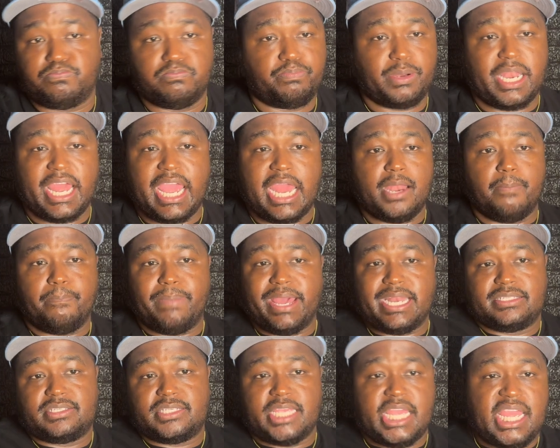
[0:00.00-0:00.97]
playing a better
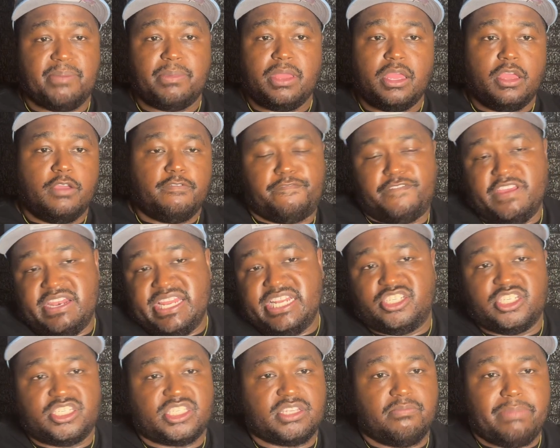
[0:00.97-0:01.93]
team. Philly
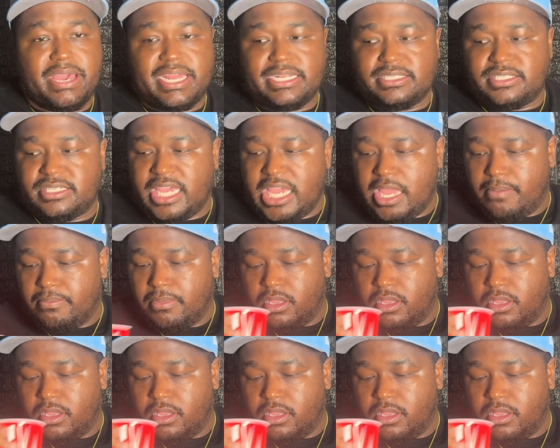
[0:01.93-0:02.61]
just a better team.